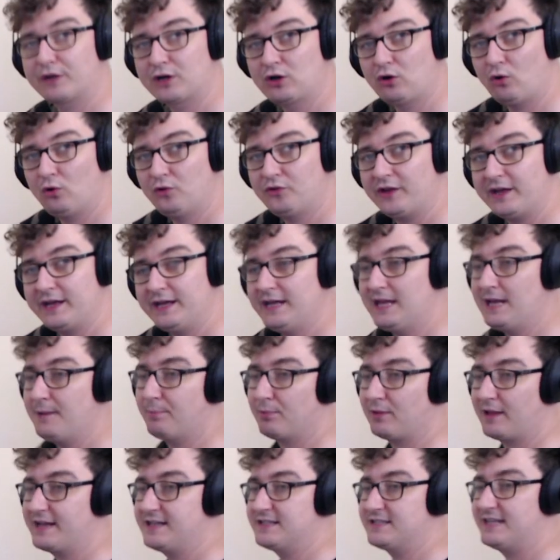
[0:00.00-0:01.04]
recording, he
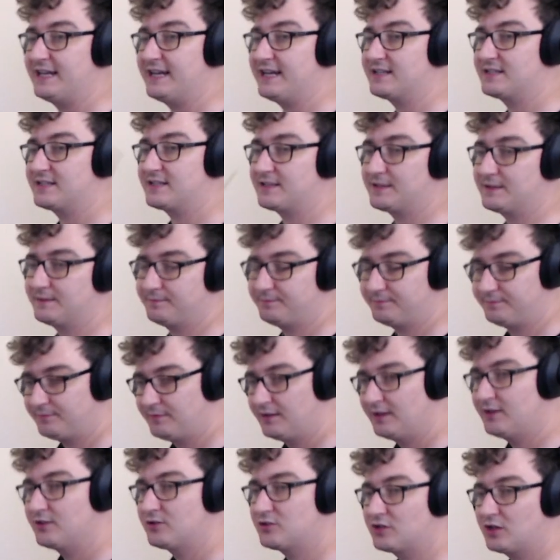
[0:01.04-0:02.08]
plays this.
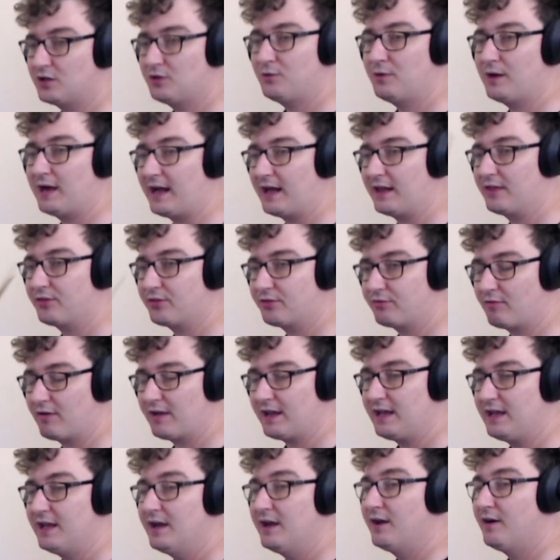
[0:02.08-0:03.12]
Two and
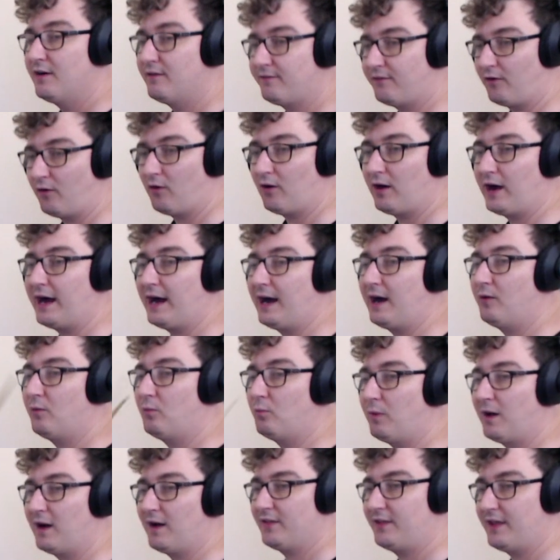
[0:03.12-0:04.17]
three, four
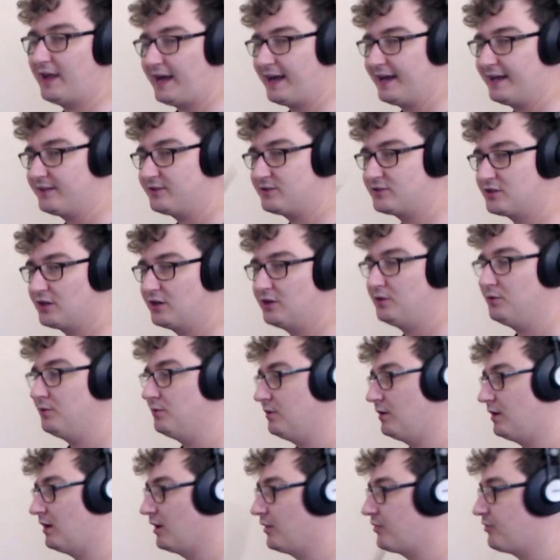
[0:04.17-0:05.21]
and one and
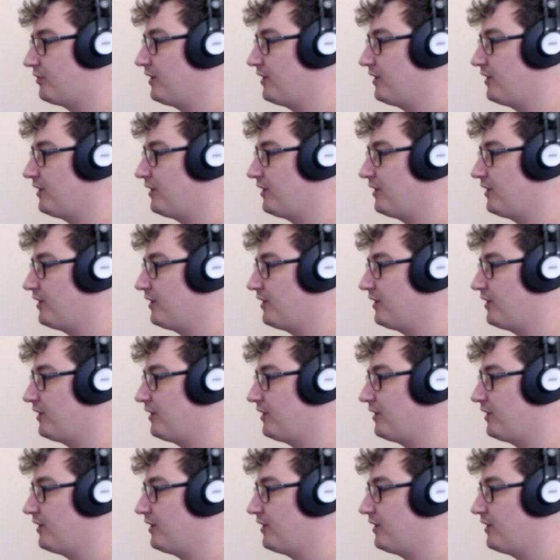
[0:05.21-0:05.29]
two and